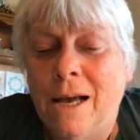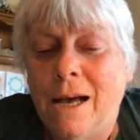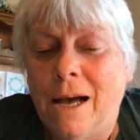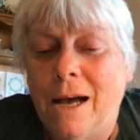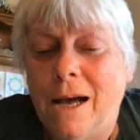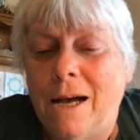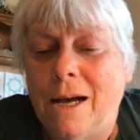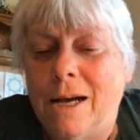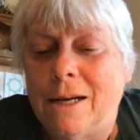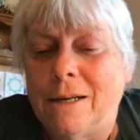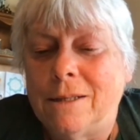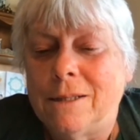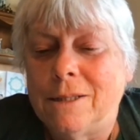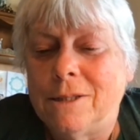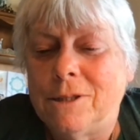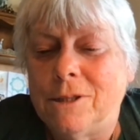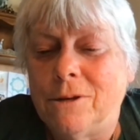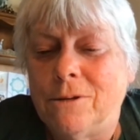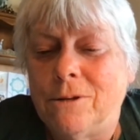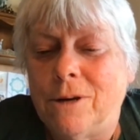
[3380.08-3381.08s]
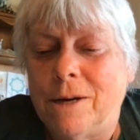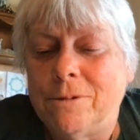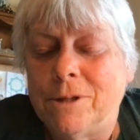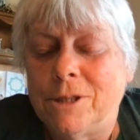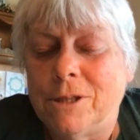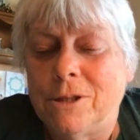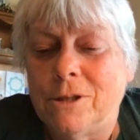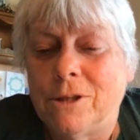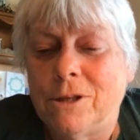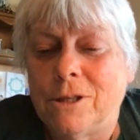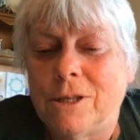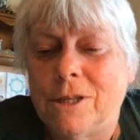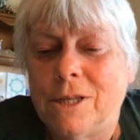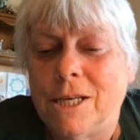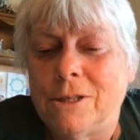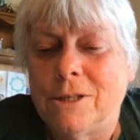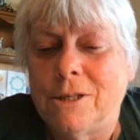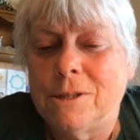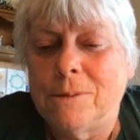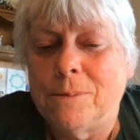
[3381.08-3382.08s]
uh, so I wouldn't look
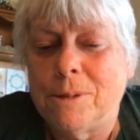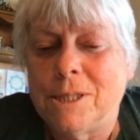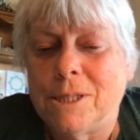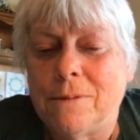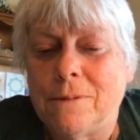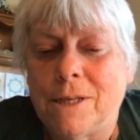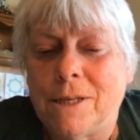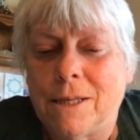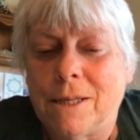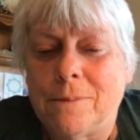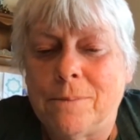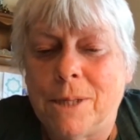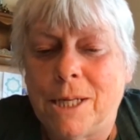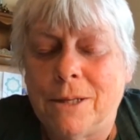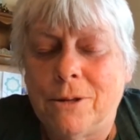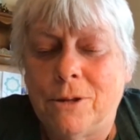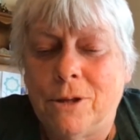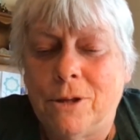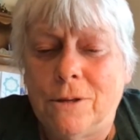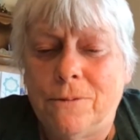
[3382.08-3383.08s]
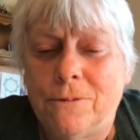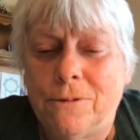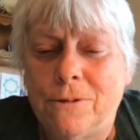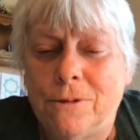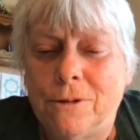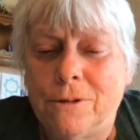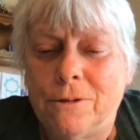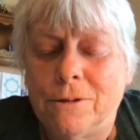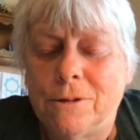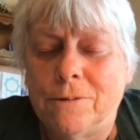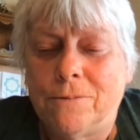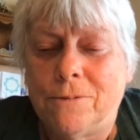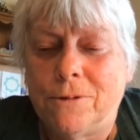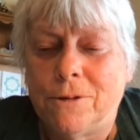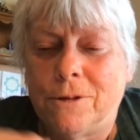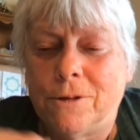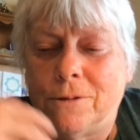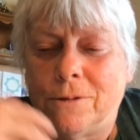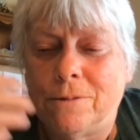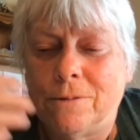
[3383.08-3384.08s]
there specifically, but I look for
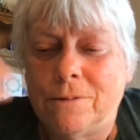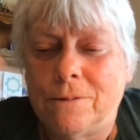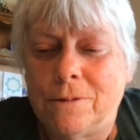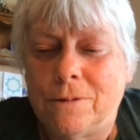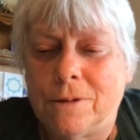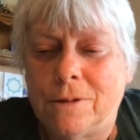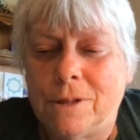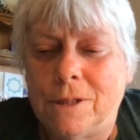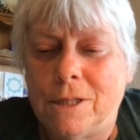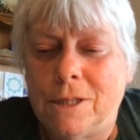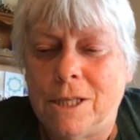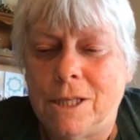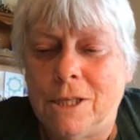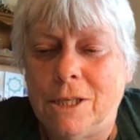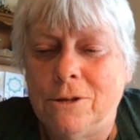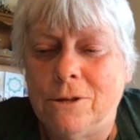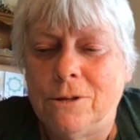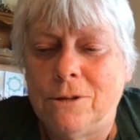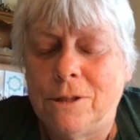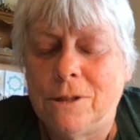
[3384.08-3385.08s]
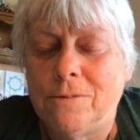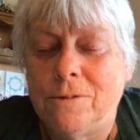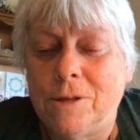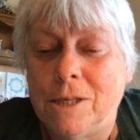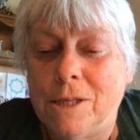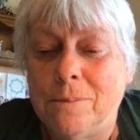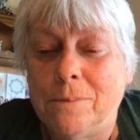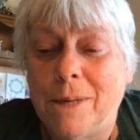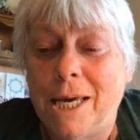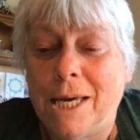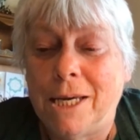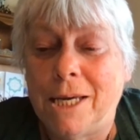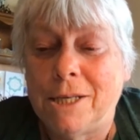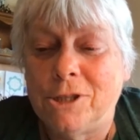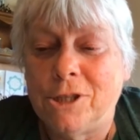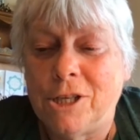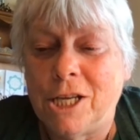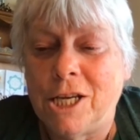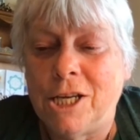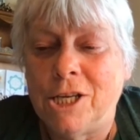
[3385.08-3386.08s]
for the use of the
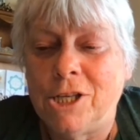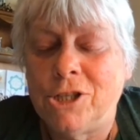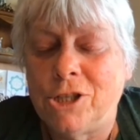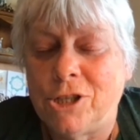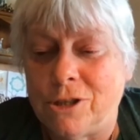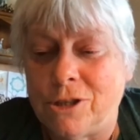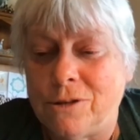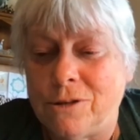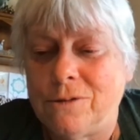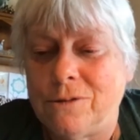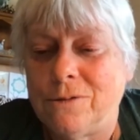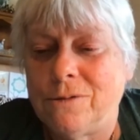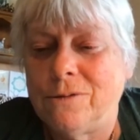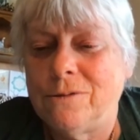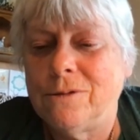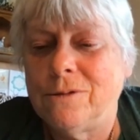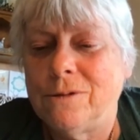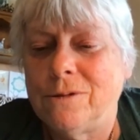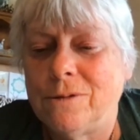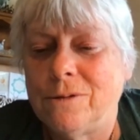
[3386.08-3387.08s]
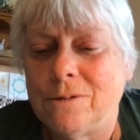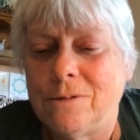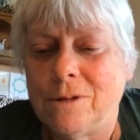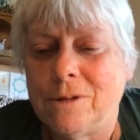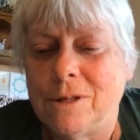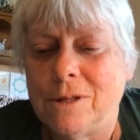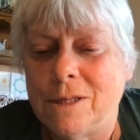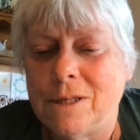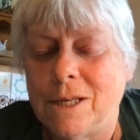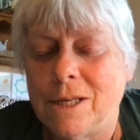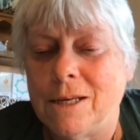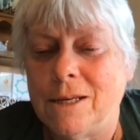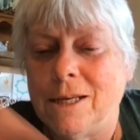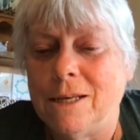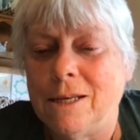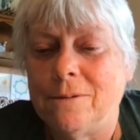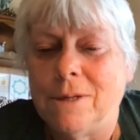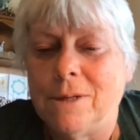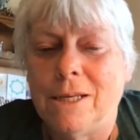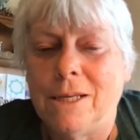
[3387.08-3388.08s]
imagination that
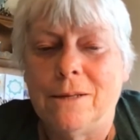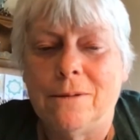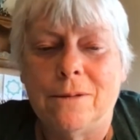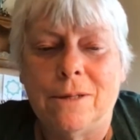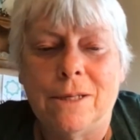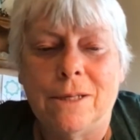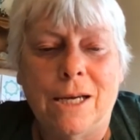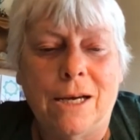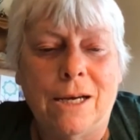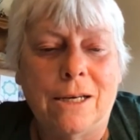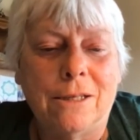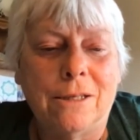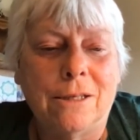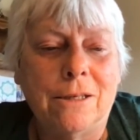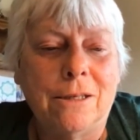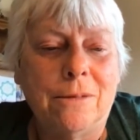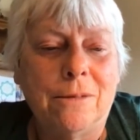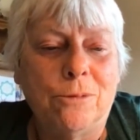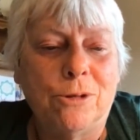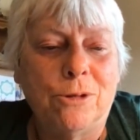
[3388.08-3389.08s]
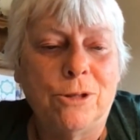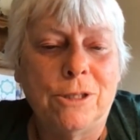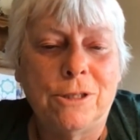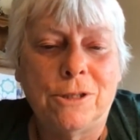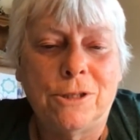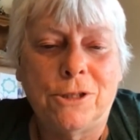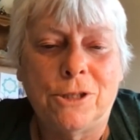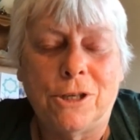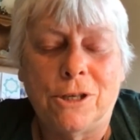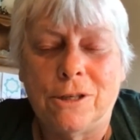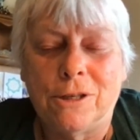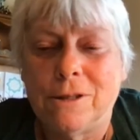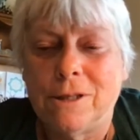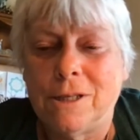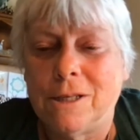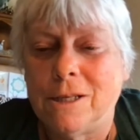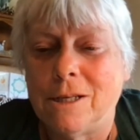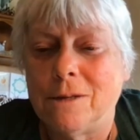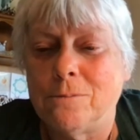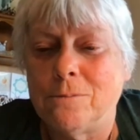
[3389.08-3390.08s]
in in uh, in Bridges' chart that
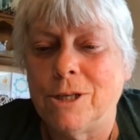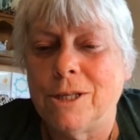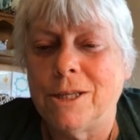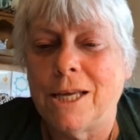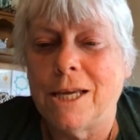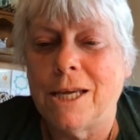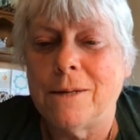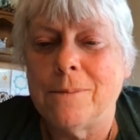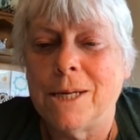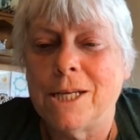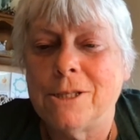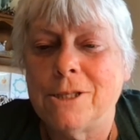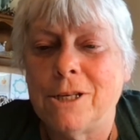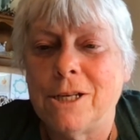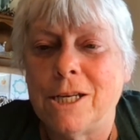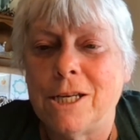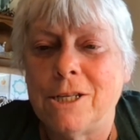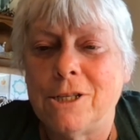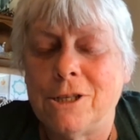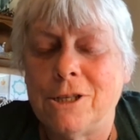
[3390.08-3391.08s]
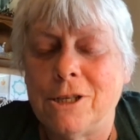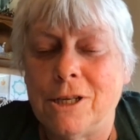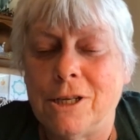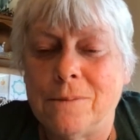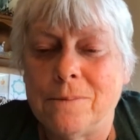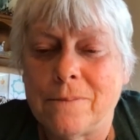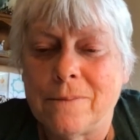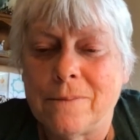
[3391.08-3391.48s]
he could bring that imagination in.